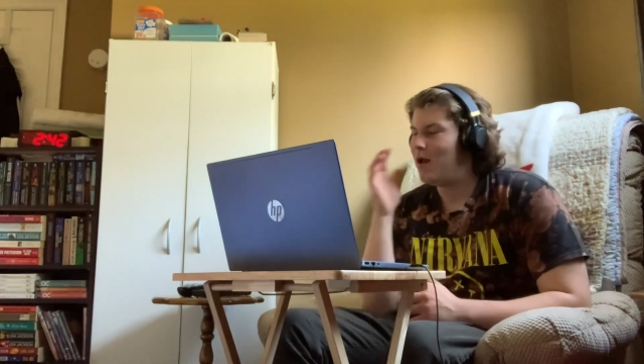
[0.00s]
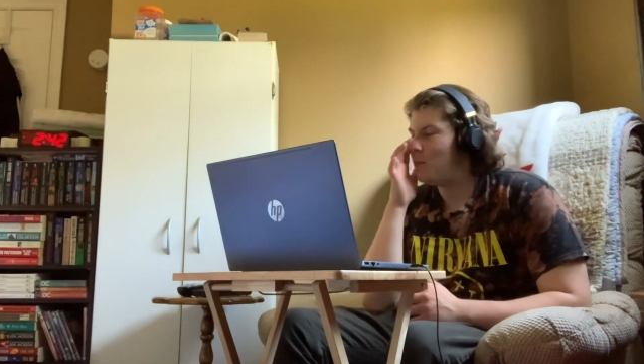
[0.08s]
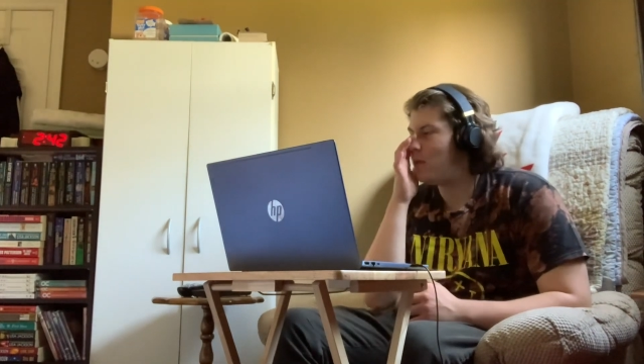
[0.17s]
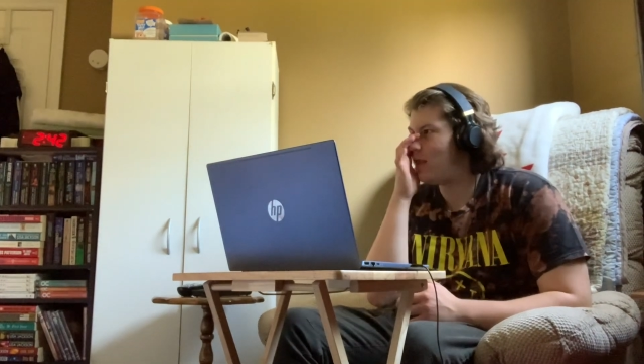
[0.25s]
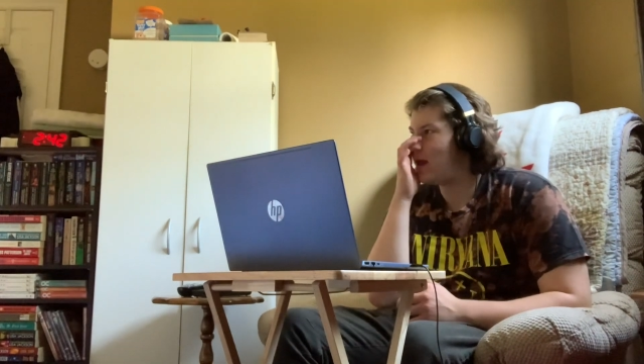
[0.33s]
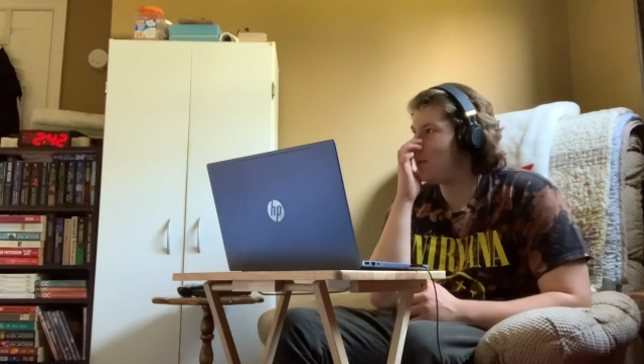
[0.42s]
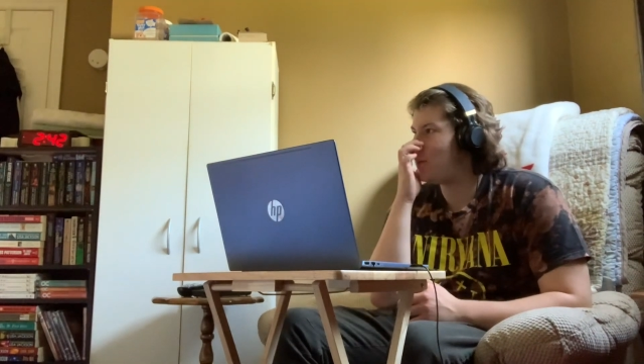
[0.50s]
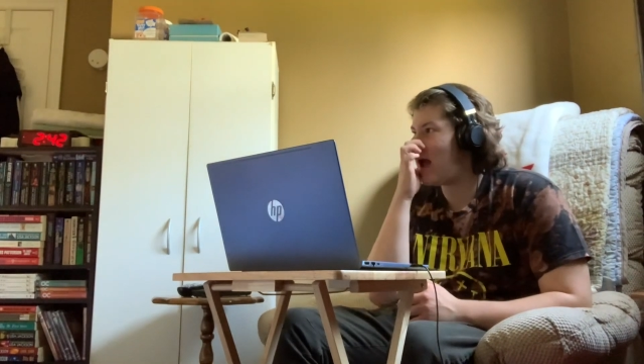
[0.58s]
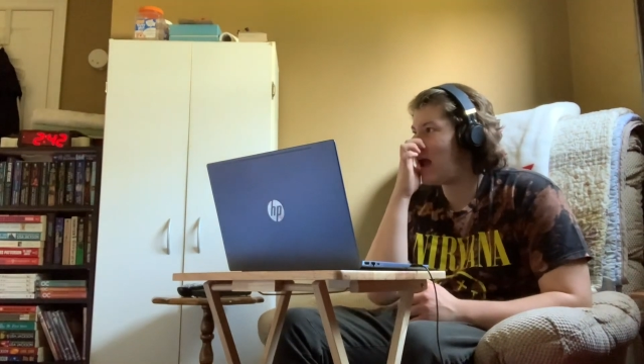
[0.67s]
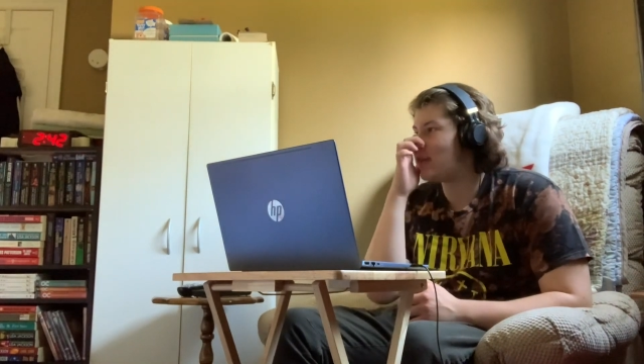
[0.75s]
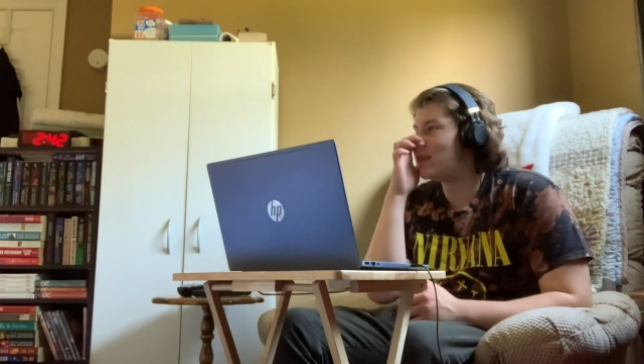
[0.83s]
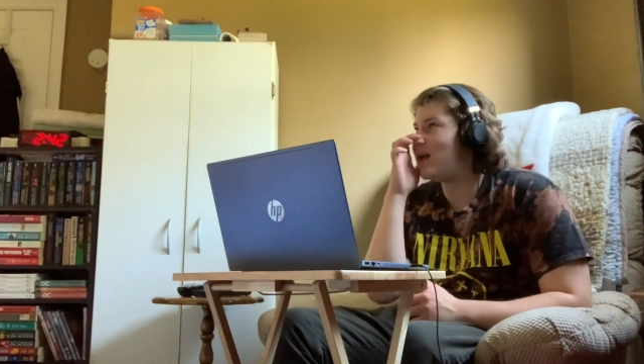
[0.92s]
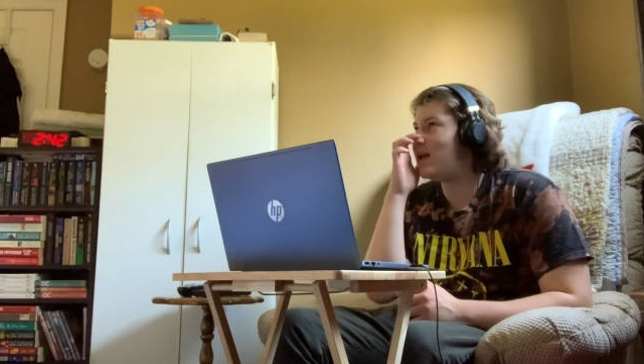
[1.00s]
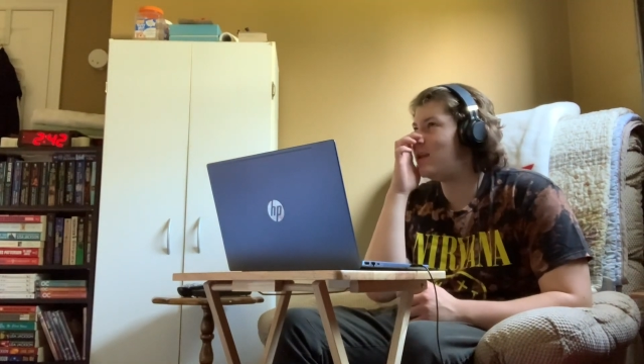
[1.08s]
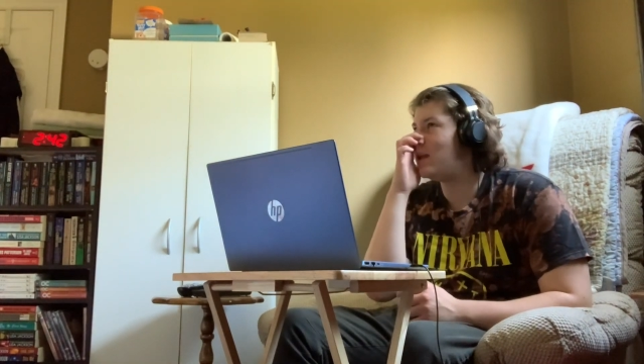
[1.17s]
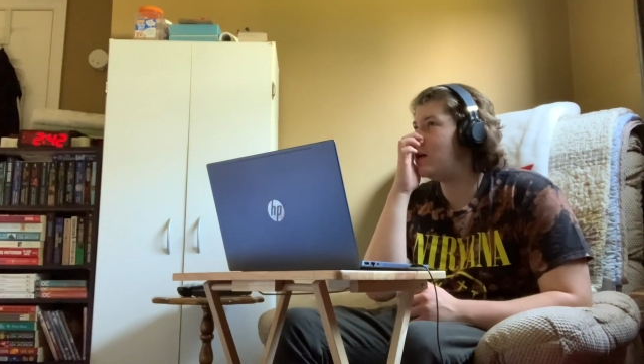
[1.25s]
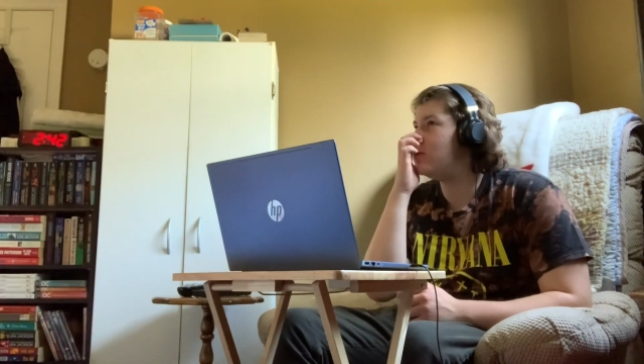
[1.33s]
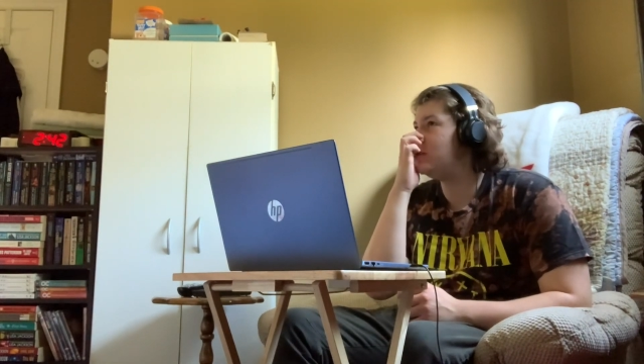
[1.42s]
But, like, back then,
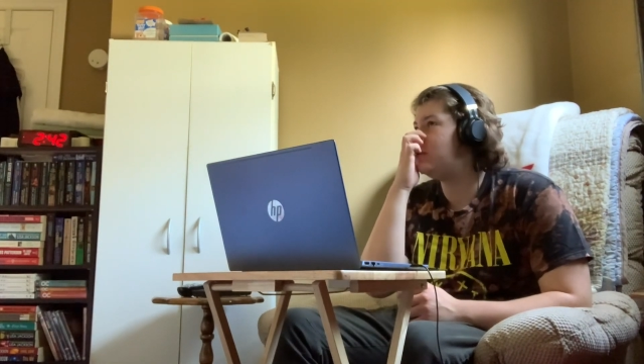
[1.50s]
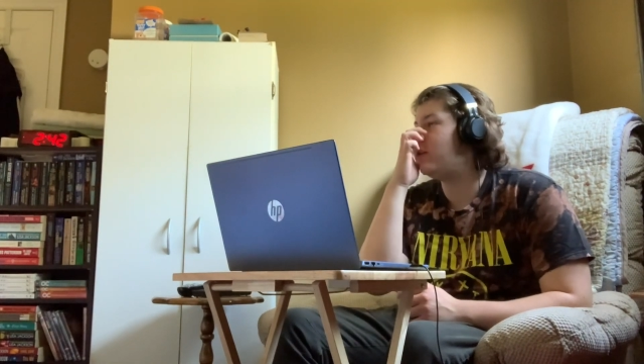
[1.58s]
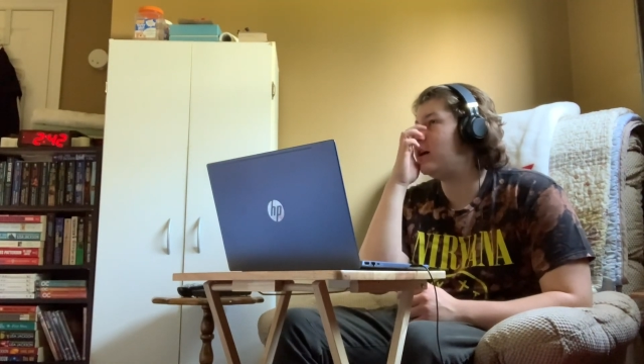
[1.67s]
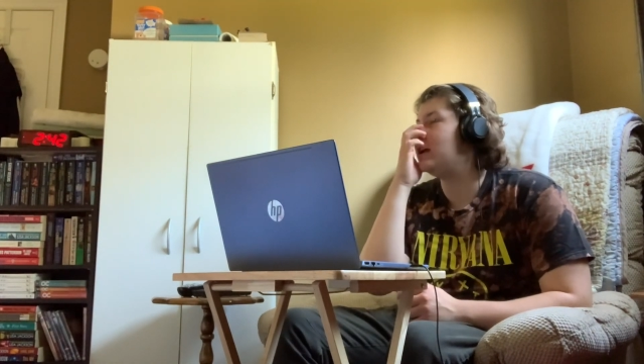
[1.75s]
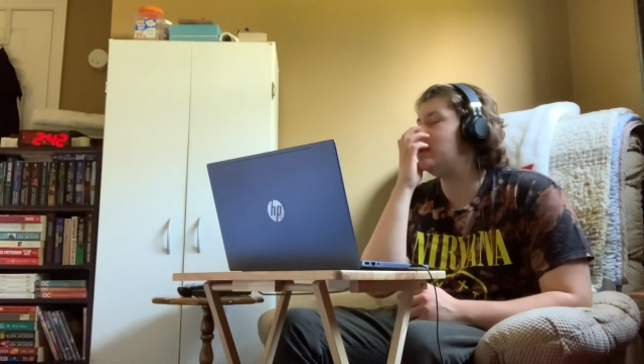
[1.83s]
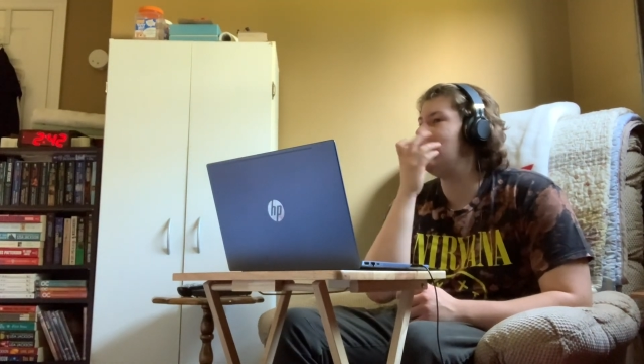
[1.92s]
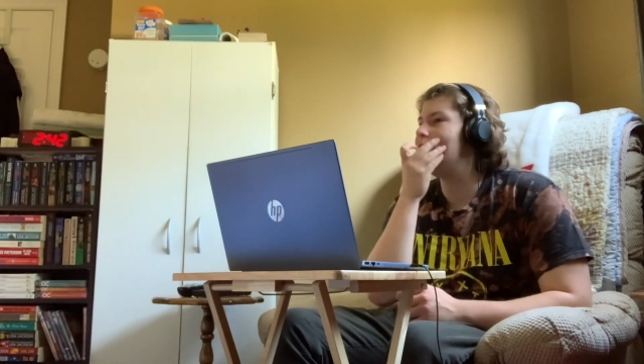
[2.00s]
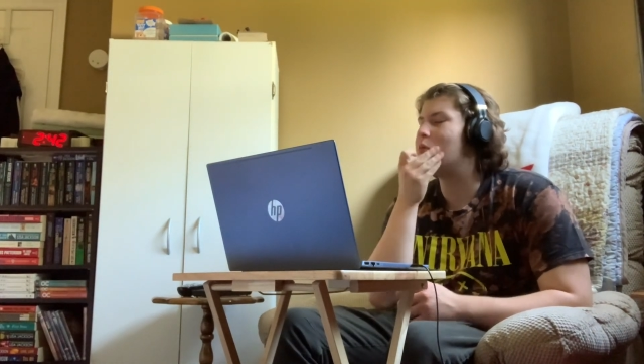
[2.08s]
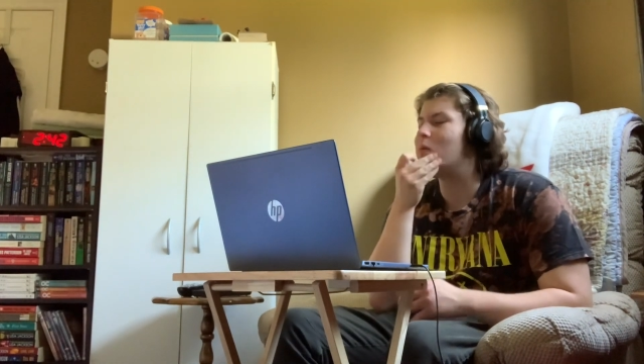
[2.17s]
it was fucking Heath.